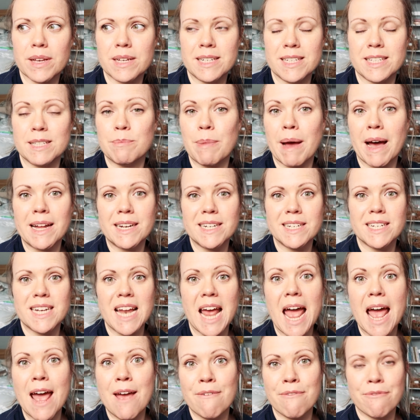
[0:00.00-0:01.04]
dispatched
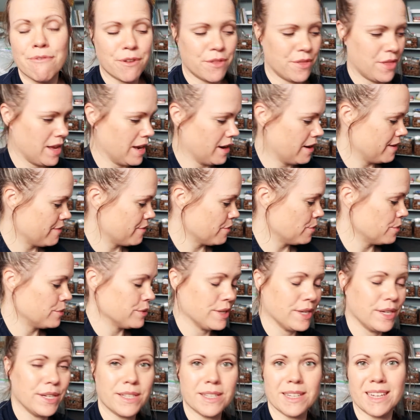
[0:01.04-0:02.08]
everything I've
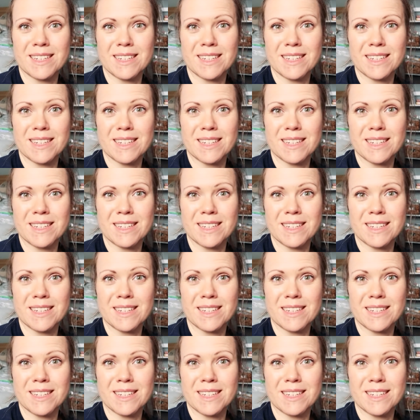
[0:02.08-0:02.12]
ordered,